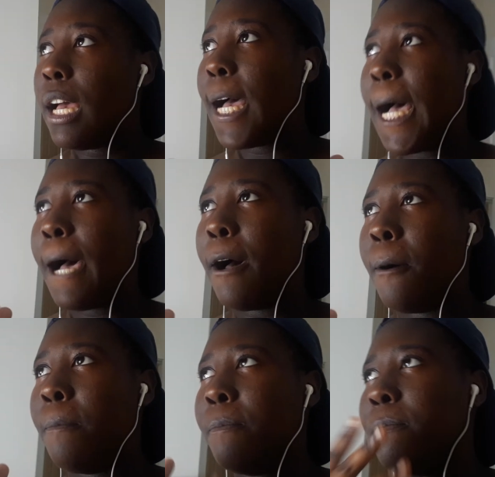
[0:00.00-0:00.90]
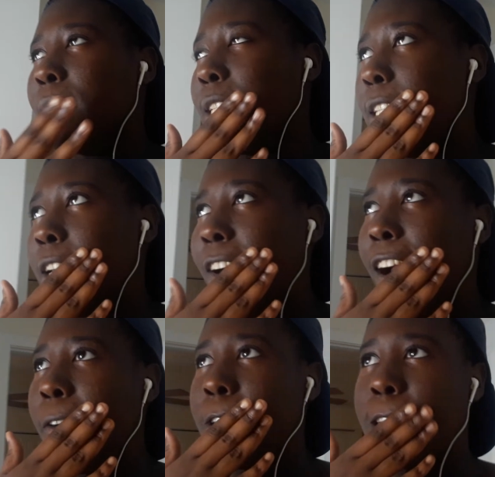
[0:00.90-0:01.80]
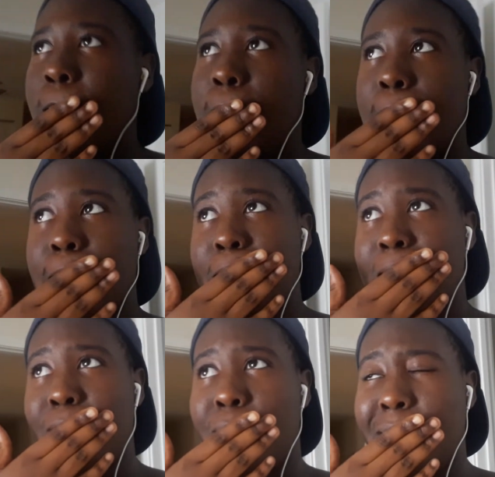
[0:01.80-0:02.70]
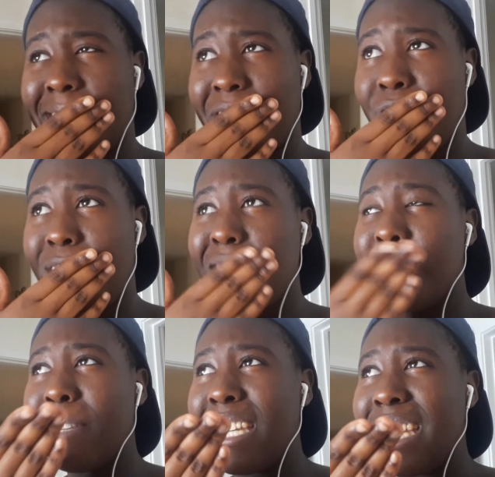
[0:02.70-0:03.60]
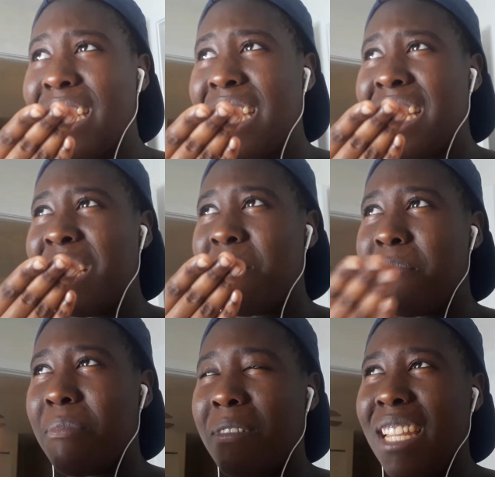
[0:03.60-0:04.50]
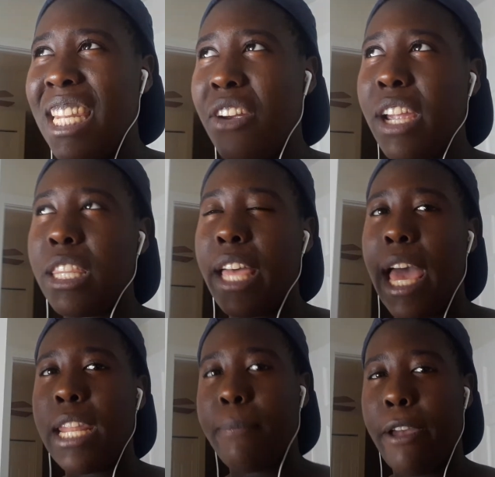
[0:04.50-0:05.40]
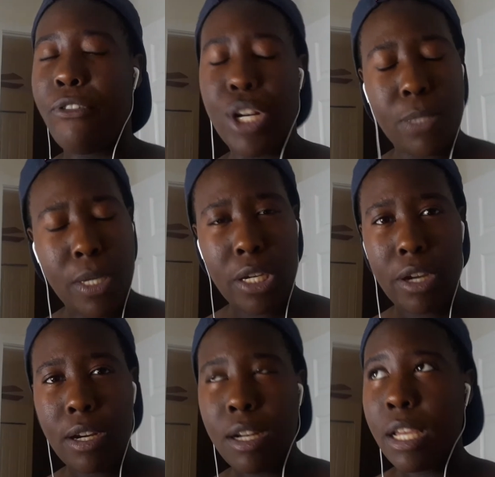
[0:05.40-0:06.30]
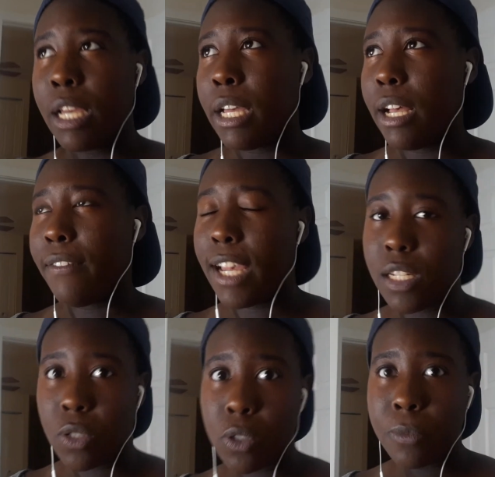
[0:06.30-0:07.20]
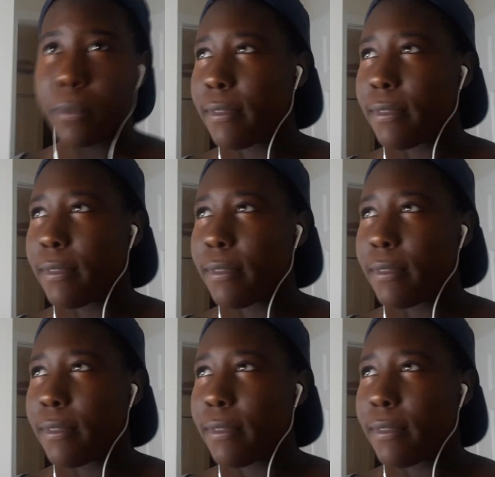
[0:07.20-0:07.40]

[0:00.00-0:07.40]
Let's see here. I was like a freshman, nearing the end of my freshman year of high school,